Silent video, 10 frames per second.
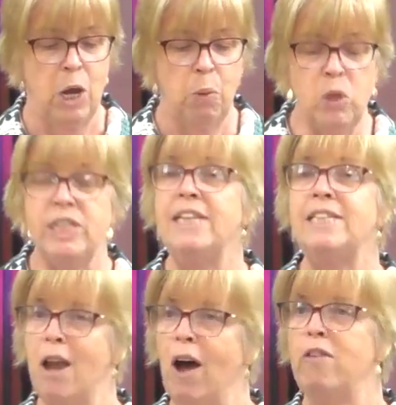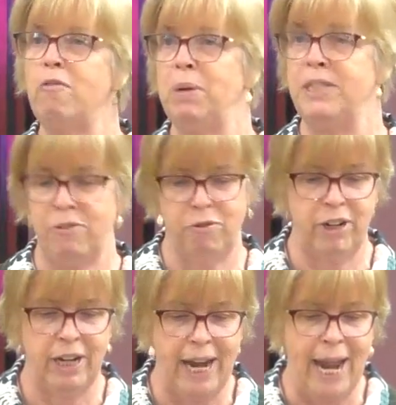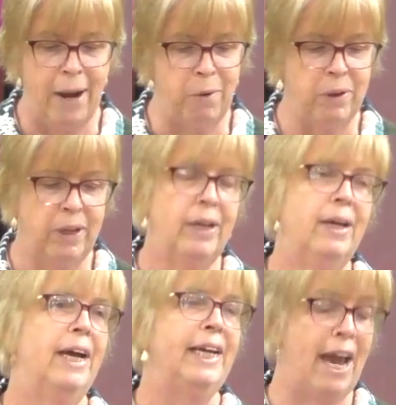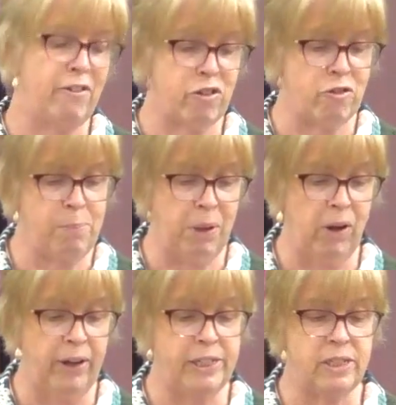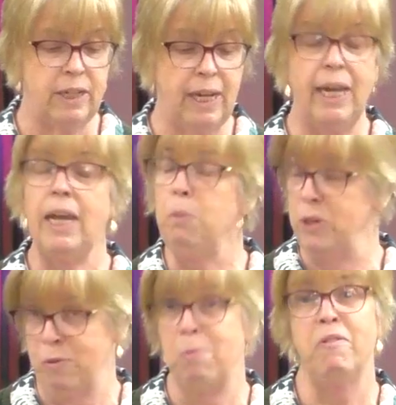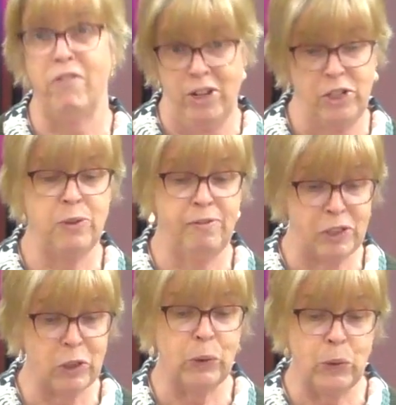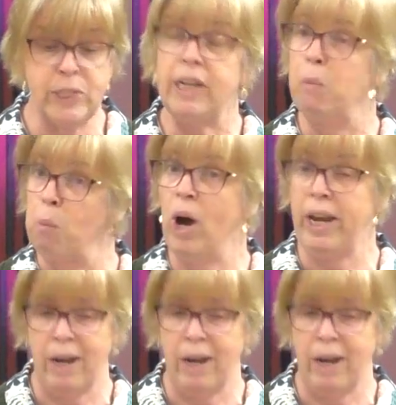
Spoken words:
Would his life be different now? And Gareth replied, he would have preferred to have scored it and won.